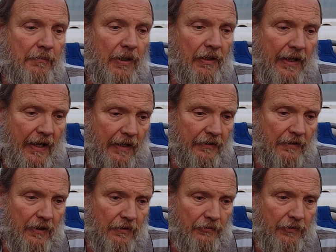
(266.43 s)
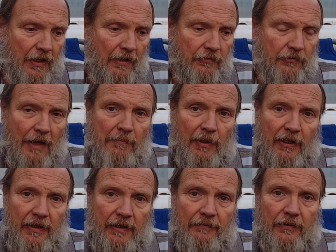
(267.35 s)
but out of those goats, I
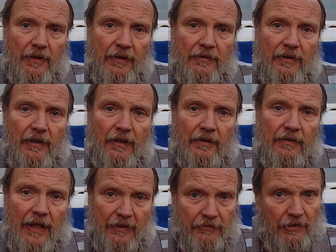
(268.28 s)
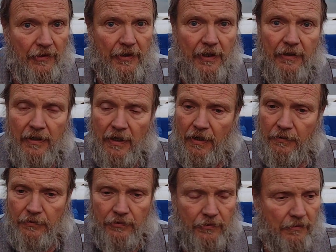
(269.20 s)
believe the, the Nigerian
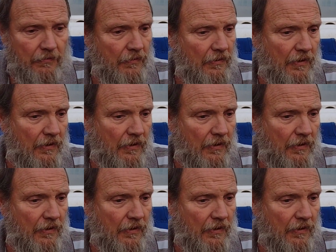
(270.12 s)
goats,